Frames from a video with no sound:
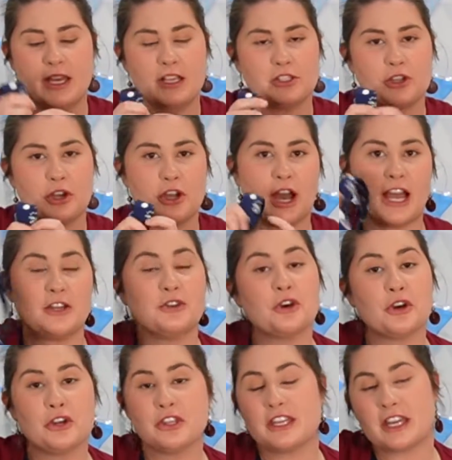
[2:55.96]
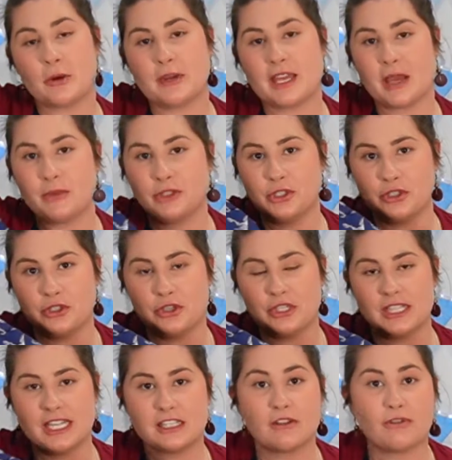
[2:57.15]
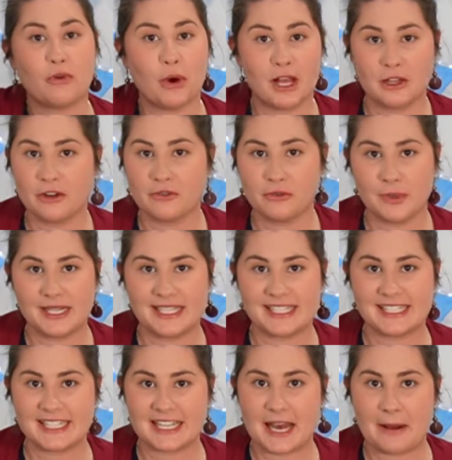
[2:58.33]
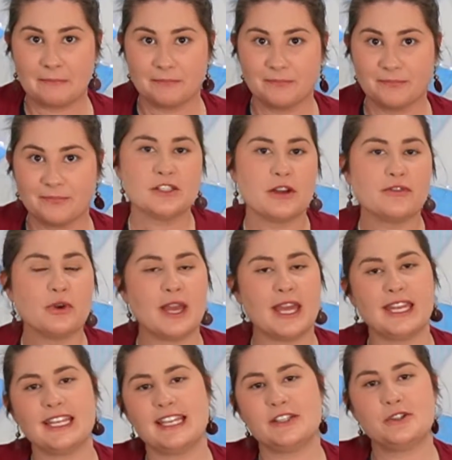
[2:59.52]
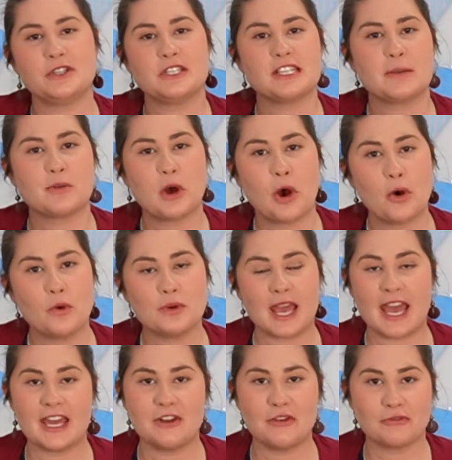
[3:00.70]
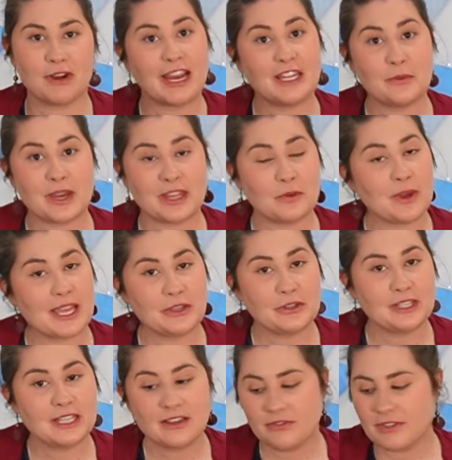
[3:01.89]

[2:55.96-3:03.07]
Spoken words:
so I know that they'll be able to use these for a lot of winters to come. So if you're heading into some cold and rainy weather where you live,